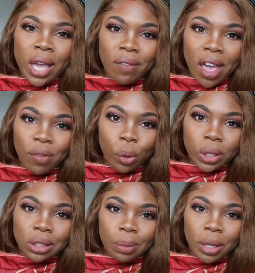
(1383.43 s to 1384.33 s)
we have every
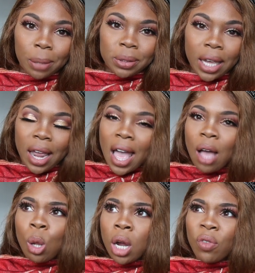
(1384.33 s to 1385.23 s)
reason to be upset.
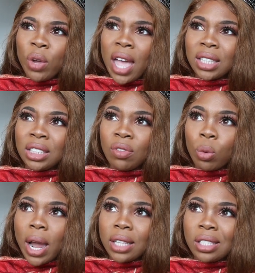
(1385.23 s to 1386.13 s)
How long have we had
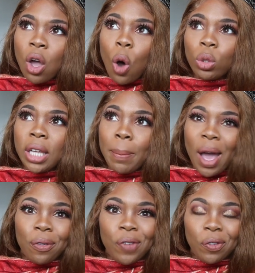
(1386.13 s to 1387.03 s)
civil rights? Only
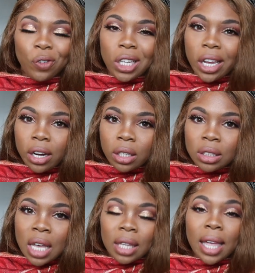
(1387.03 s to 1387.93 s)
about 50
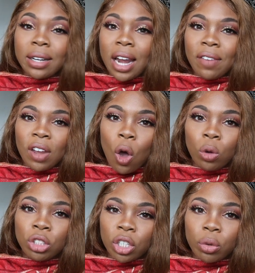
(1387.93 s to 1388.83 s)
years, like not even a
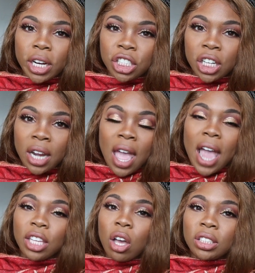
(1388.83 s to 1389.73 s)
whole generation,
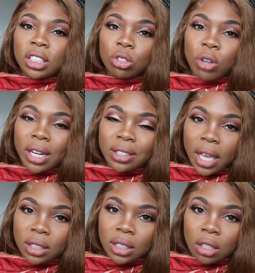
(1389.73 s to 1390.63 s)
and y'all still trying to
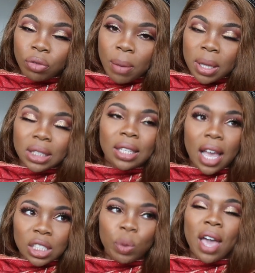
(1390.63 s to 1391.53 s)
take stuff from us?
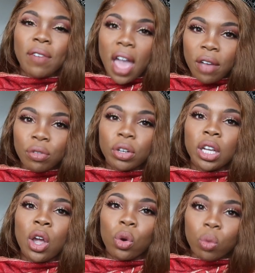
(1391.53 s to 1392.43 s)
Yes, we have
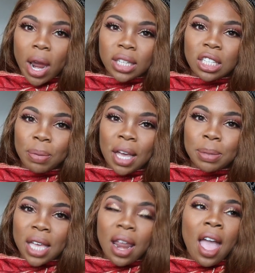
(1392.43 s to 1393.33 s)
every right to be
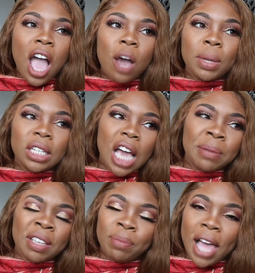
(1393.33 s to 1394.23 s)
upset. How many
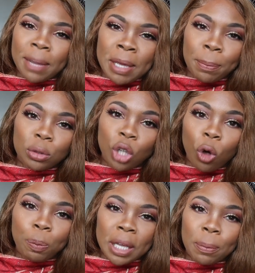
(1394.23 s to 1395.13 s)
times have black people
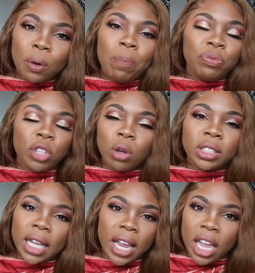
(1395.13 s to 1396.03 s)
told people,
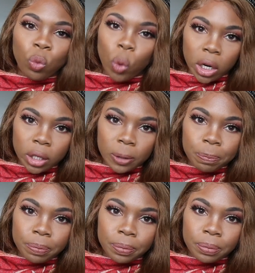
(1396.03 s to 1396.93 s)
don't say the N-word?